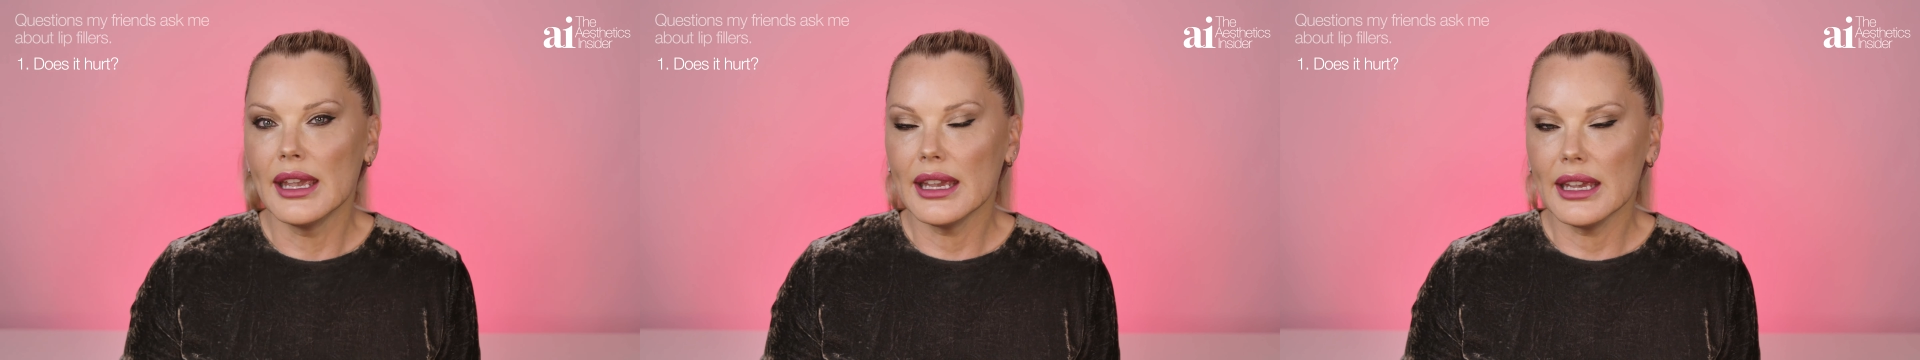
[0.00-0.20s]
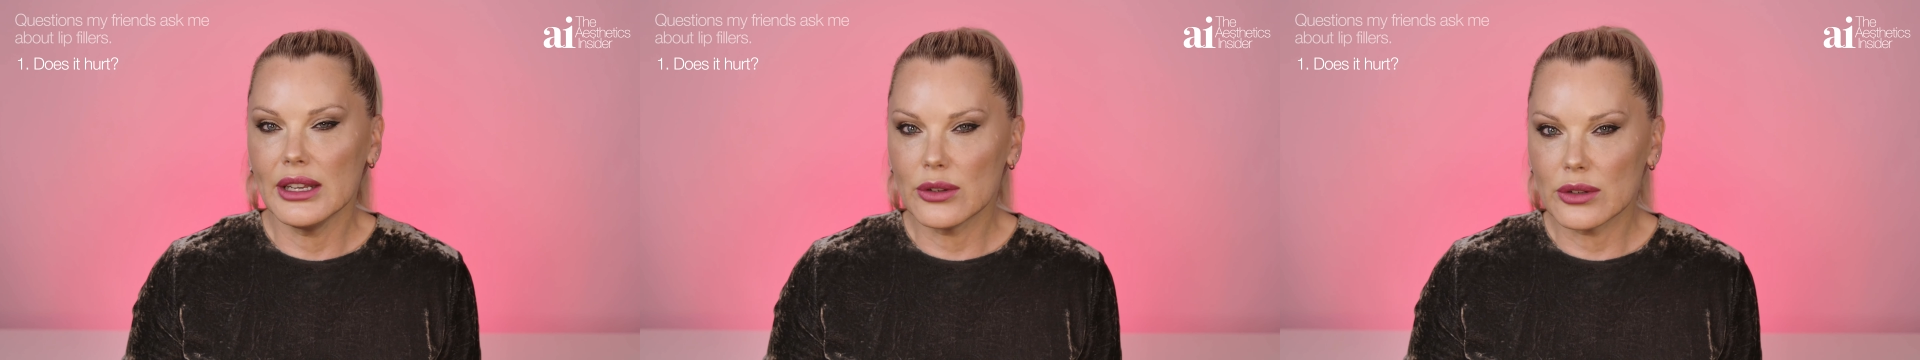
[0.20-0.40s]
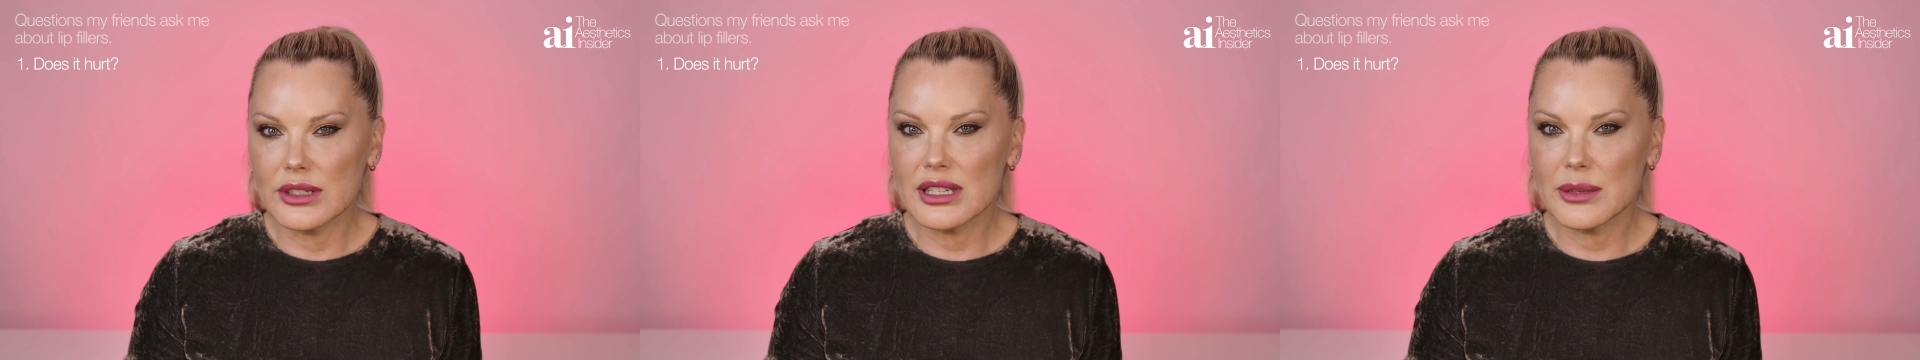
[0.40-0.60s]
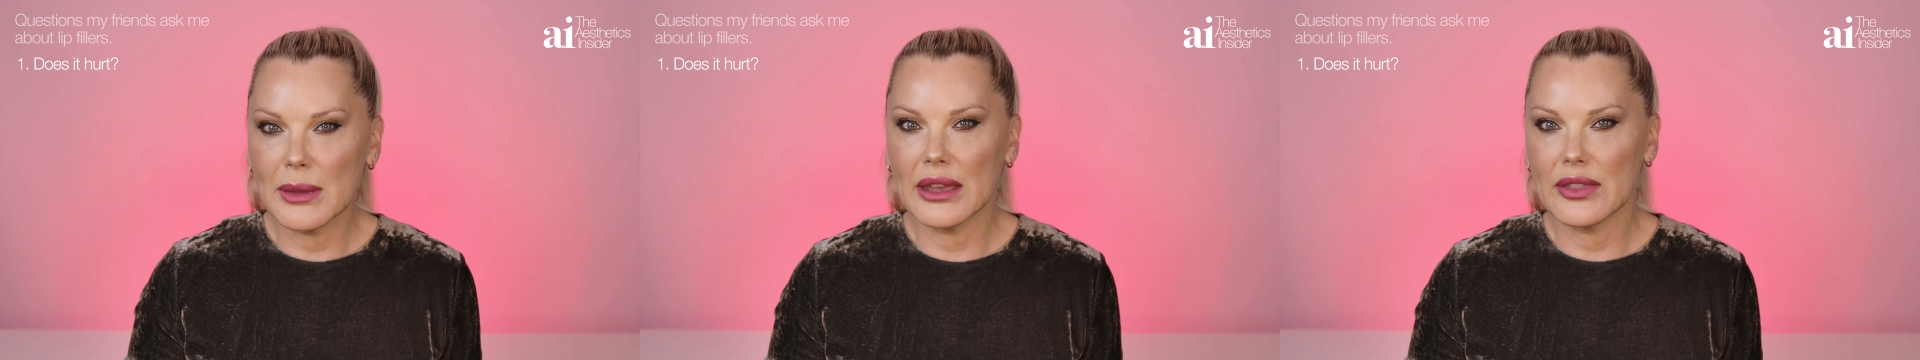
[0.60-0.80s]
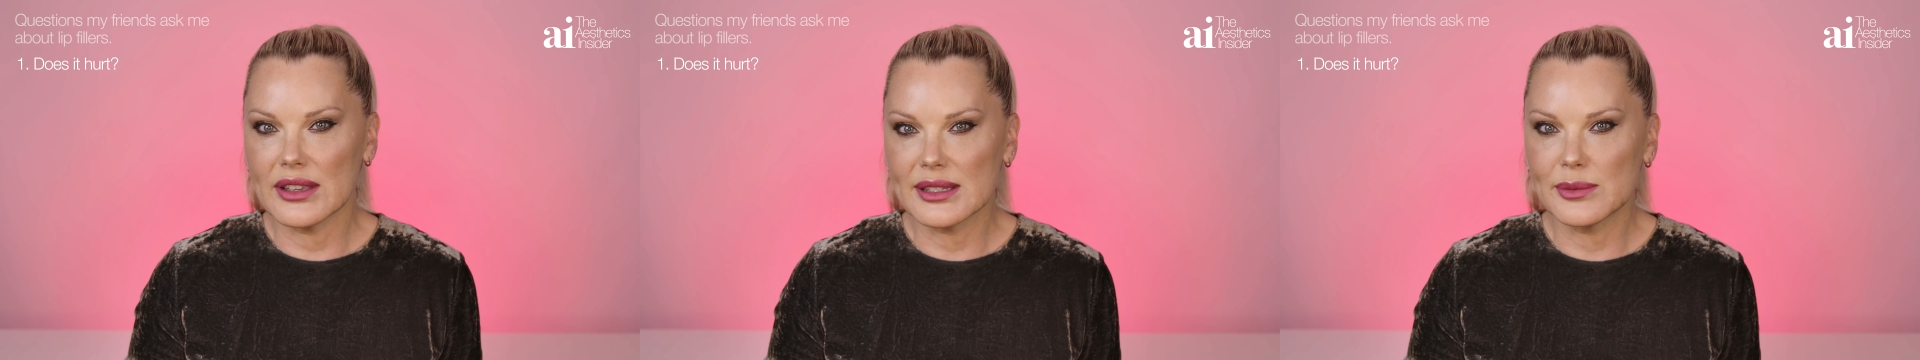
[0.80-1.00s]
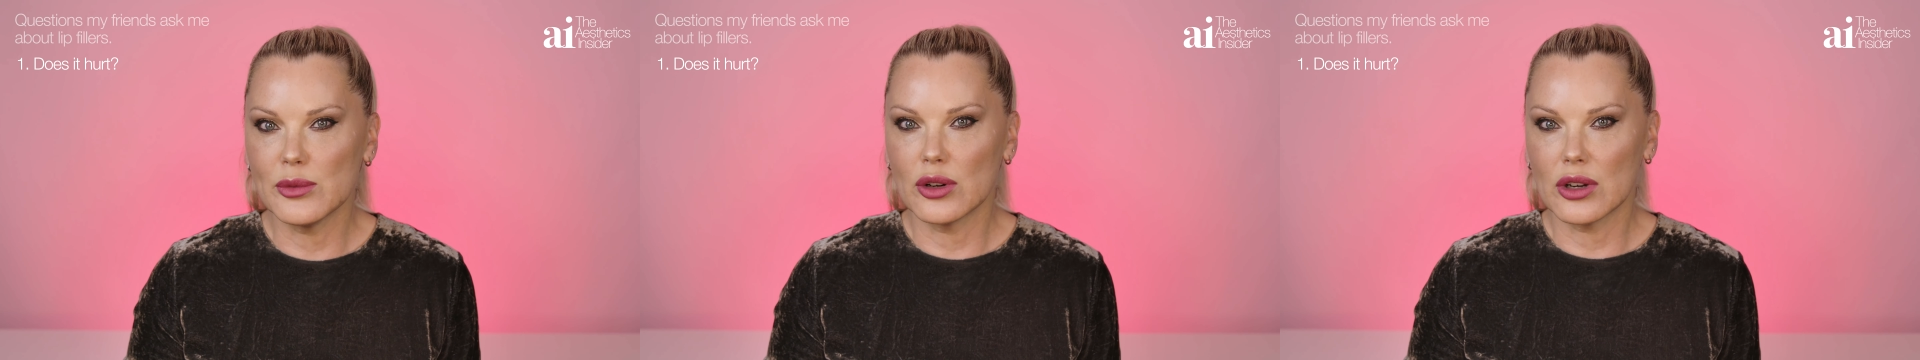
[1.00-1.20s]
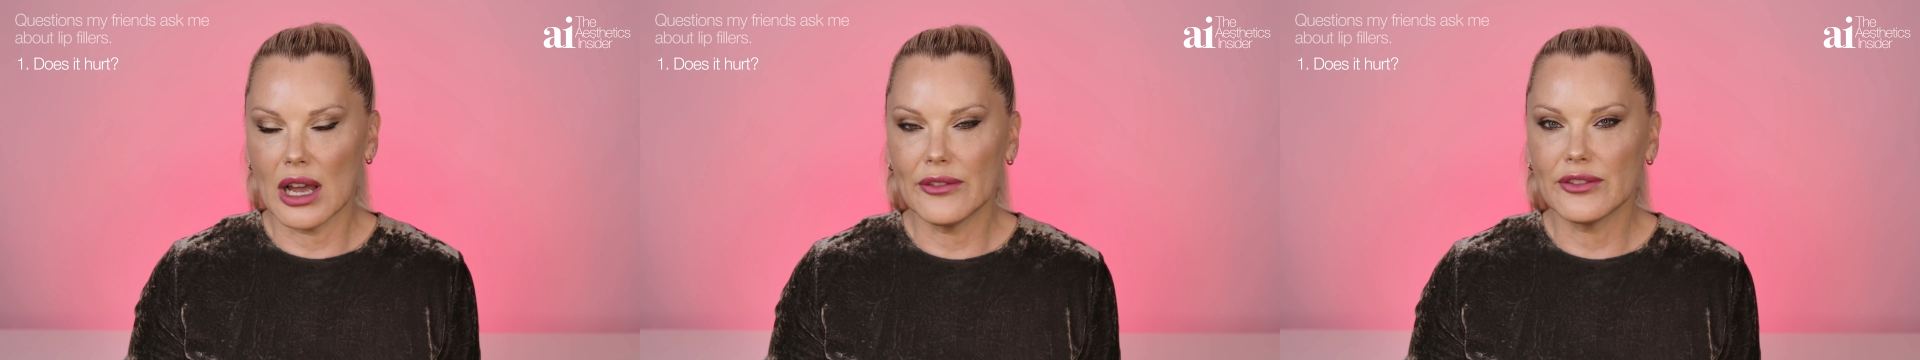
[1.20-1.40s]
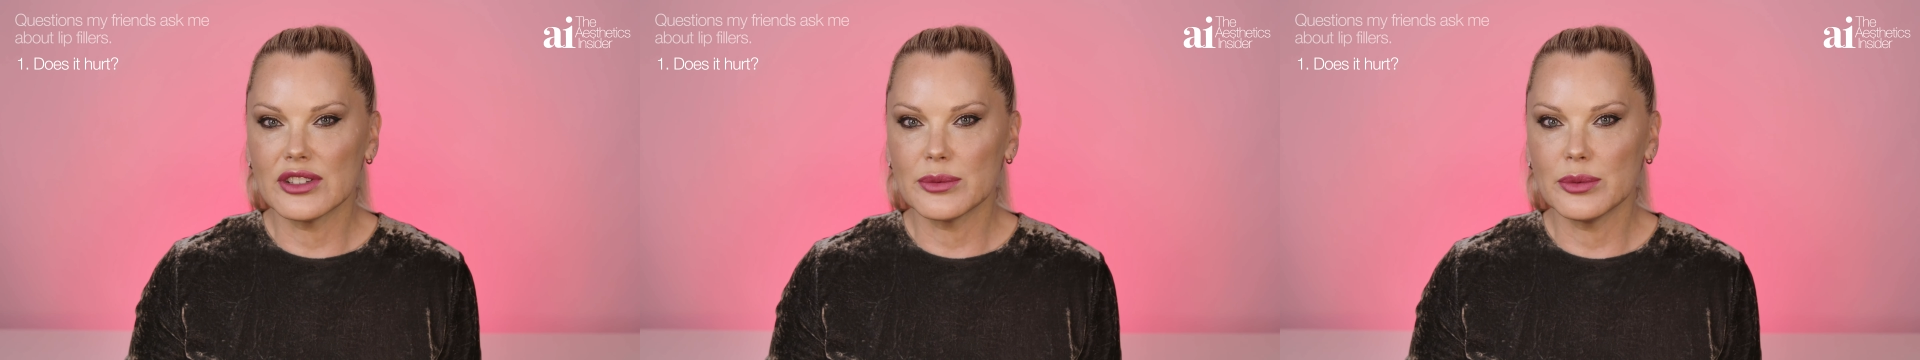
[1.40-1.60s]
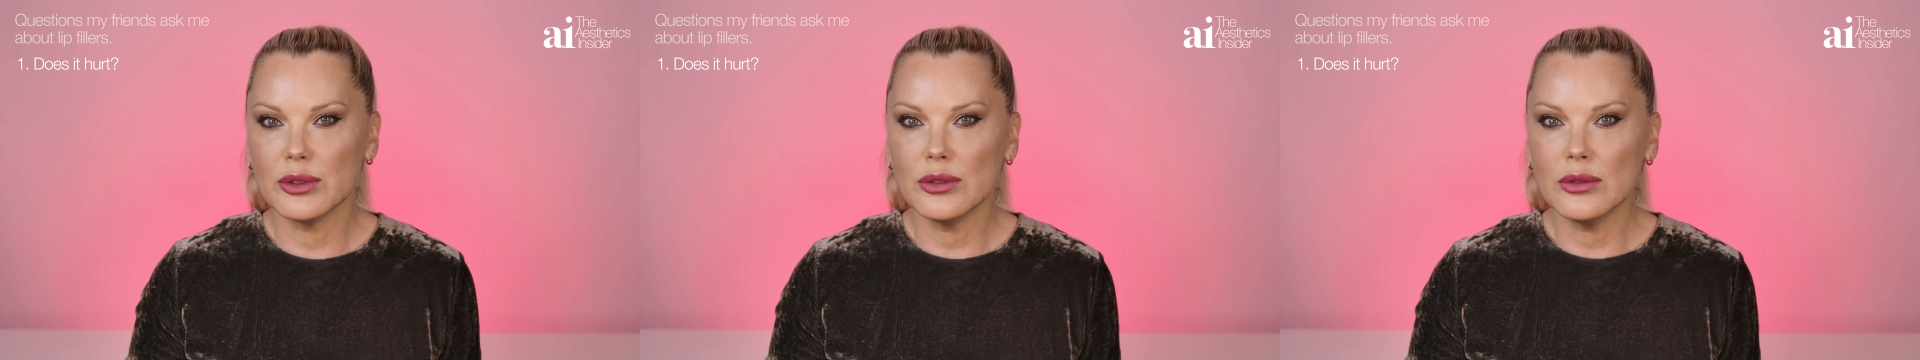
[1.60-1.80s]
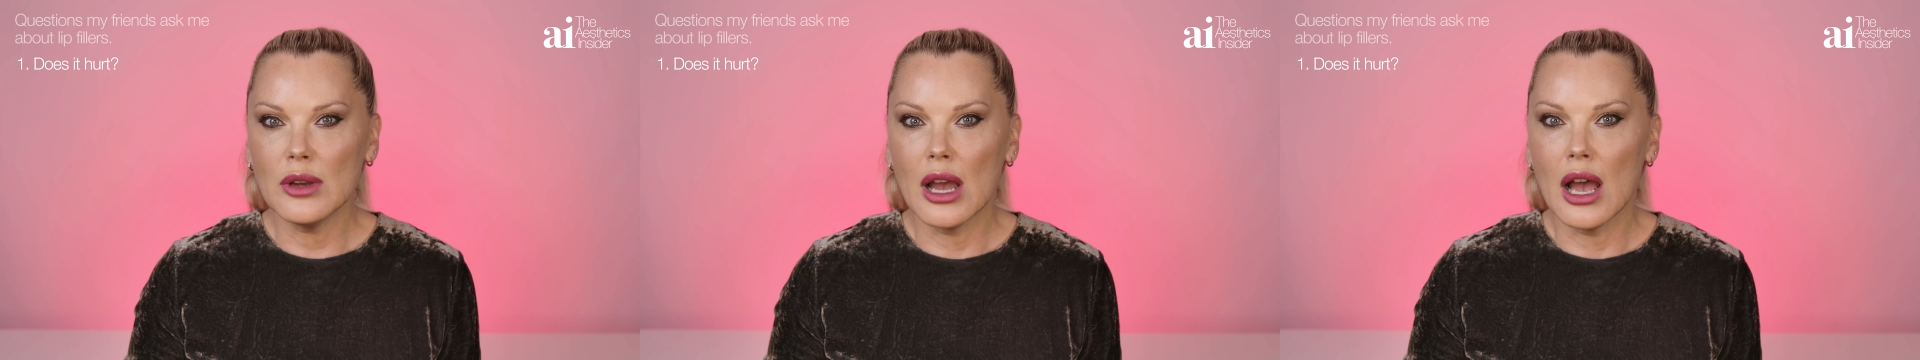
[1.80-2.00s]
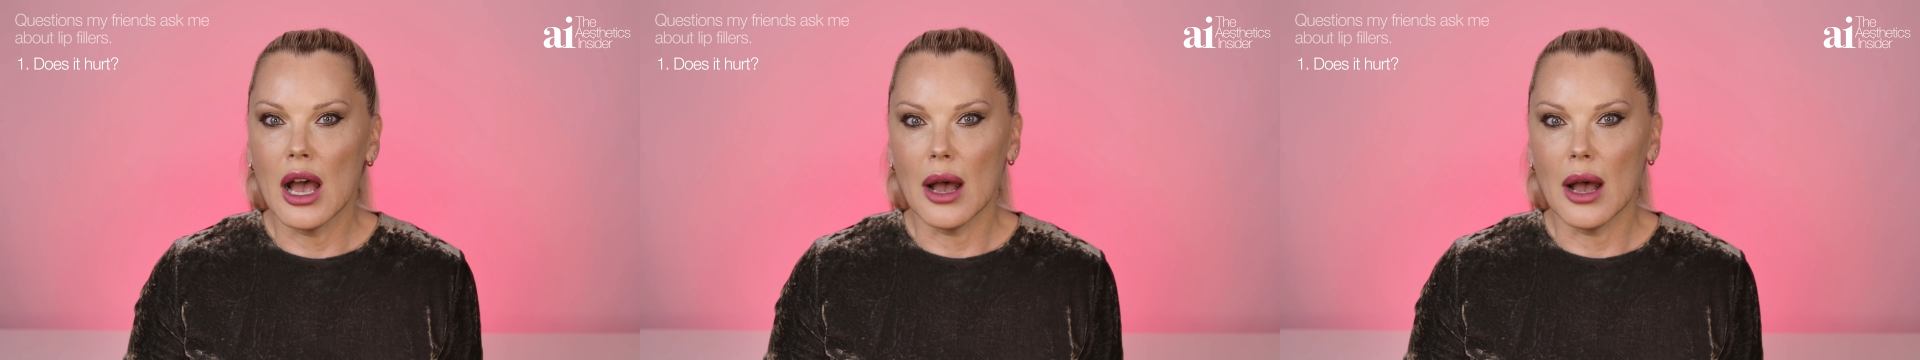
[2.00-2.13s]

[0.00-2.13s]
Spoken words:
In order to make this more comfortable,